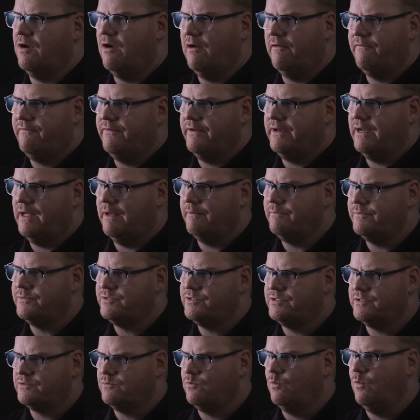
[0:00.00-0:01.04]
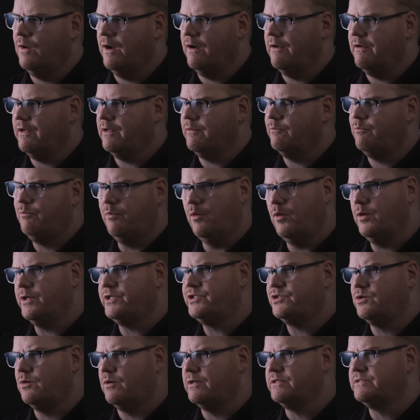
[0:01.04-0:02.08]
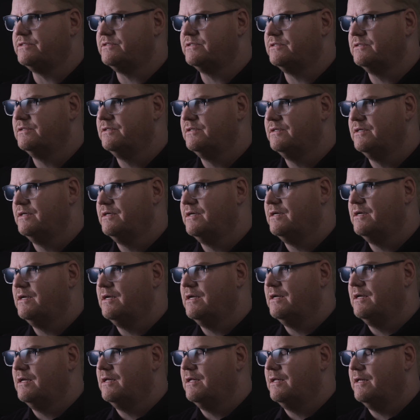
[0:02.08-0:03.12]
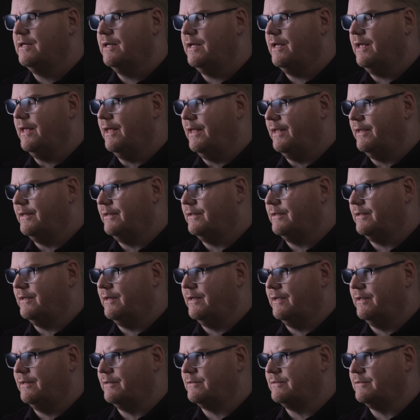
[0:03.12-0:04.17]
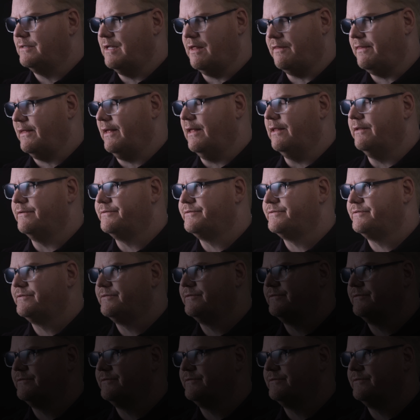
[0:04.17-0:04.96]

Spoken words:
often I'm just wearing boy shorts and nothing else.